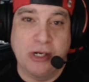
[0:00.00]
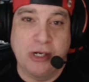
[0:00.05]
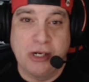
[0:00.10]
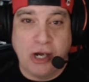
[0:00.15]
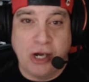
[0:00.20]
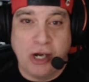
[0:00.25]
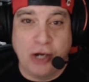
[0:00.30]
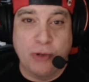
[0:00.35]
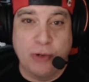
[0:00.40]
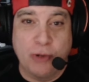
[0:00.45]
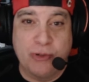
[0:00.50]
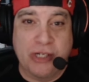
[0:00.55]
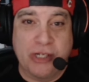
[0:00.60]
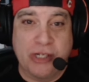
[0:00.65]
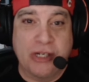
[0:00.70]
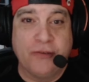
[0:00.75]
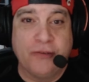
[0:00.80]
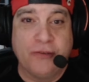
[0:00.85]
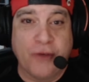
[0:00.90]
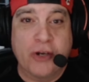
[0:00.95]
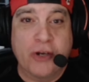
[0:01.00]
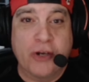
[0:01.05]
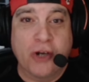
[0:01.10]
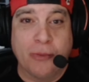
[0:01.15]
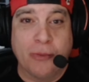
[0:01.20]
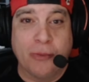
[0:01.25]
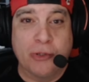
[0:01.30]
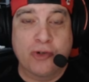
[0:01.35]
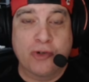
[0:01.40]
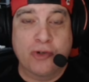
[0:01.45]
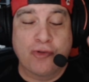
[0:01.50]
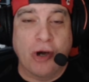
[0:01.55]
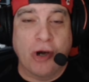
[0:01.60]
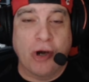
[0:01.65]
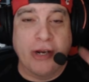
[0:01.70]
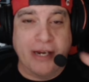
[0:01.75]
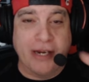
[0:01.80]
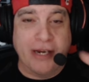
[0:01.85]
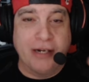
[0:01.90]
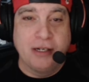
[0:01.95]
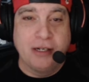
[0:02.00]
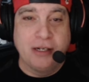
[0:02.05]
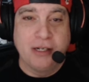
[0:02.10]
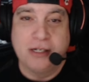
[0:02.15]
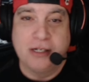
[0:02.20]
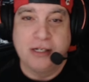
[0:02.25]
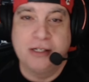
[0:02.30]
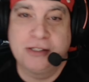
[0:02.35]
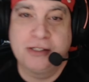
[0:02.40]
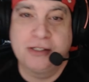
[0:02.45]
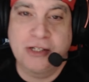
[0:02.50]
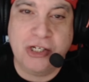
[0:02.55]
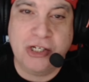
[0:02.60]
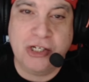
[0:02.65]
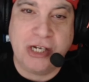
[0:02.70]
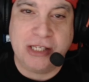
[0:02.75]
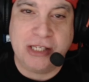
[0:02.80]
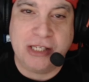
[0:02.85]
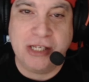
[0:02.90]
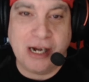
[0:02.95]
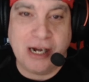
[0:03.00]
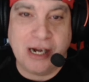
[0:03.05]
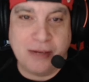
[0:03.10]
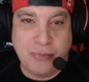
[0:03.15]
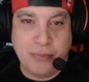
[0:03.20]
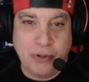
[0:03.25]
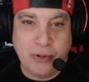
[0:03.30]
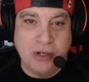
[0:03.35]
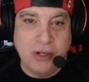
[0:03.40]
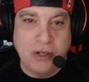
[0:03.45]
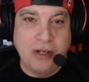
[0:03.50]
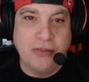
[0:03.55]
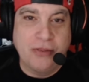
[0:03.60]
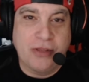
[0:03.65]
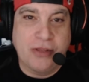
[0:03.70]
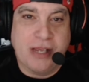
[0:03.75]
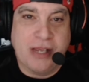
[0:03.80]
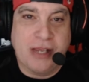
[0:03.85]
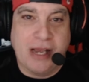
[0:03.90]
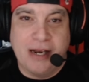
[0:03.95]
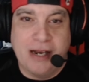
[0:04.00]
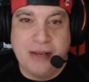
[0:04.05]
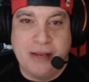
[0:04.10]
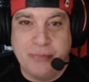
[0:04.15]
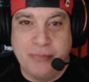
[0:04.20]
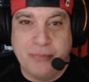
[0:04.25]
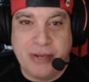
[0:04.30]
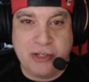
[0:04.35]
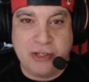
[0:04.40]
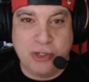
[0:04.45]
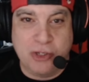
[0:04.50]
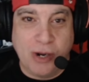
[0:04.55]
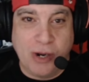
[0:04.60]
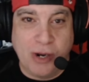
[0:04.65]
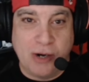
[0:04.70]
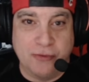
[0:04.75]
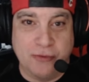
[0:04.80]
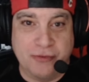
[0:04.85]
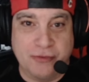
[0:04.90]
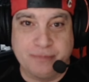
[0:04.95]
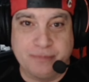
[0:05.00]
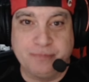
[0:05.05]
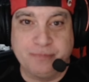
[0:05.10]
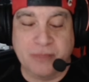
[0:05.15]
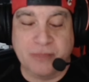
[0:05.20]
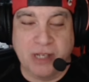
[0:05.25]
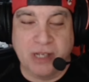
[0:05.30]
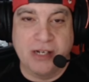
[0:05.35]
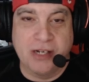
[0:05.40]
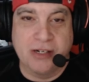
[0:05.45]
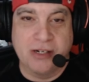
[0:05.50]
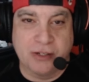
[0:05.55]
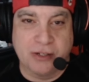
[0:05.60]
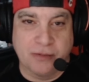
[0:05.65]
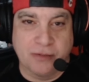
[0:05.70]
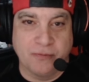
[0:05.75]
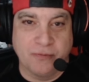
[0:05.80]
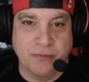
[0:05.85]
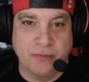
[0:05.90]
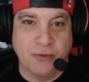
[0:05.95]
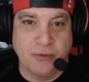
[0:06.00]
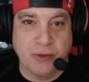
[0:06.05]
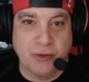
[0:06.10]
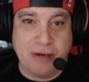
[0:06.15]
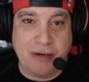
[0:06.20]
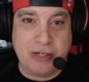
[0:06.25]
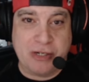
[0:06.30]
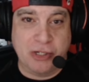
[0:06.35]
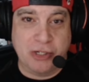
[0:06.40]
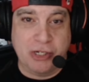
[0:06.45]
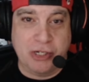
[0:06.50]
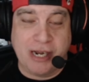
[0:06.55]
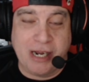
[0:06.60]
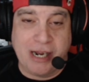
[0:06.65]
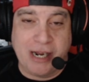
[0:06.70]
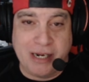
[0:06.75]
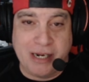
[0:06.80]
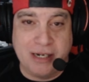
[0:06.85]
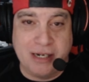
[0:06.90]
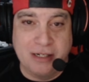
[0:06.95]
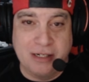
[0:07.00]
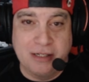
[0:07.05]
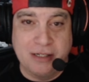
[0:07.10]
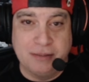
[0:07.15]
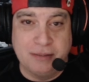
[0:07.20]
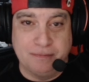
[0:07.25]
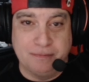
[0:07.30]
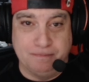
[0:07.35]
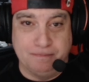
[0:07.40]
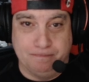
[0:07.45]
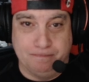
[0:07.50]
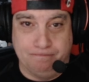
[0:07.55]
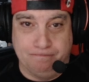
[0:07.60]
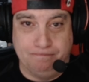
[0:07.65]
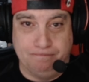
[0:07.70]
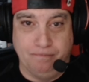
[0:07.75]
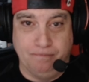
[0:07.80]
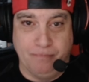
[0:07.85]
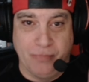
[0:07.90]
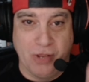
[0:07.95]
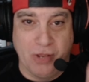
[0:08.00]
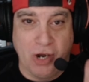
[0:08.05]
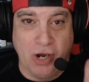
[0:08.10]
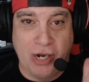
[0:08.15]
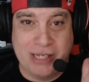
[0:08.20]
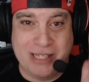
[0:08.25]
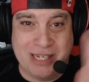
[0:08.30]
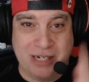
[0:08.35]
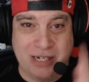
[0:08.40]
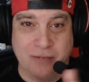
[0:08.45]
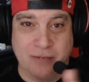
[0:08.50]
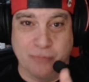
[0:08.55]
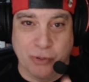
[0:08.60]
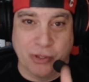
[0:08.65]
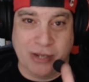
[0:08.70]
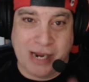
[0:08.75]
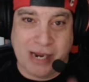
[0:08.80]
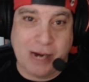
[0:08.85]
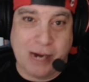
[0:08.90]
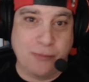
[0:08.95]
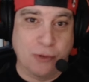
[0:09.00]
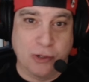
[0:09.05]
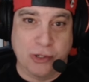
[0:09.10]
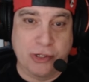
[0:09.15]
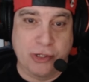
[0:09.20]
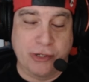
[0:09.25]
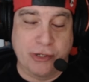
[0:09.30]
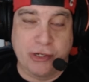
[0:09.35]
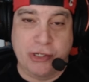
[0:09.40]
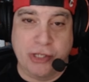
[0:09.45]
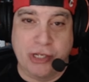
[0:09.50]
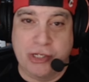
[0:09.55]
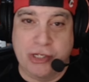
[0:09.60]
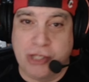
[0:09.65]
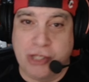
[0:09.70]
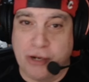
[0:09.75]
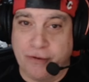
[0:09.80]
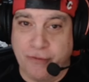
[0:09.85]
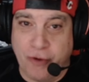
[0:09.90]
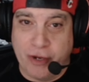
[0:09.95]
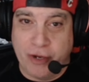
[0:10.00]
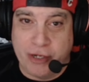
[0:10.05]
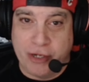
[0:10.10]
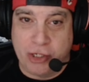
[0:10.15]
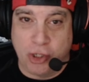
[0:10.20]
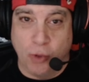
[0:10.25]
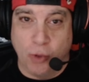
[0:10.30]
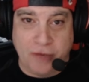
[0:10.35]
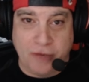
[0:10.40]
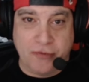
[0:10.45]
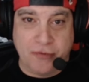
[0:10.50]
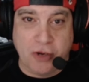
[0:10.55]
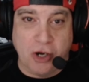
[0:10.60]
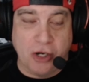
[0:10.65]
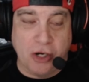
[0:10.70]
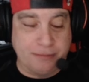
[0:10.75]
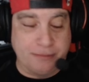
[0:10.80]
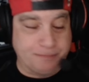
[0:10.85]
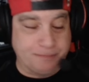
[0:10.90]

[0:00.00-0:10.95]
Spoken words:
I use this in inverted commas, trying to set up the LMP12. And for the rest of the day, I didn't put the camera on, so there's no footage. All I've got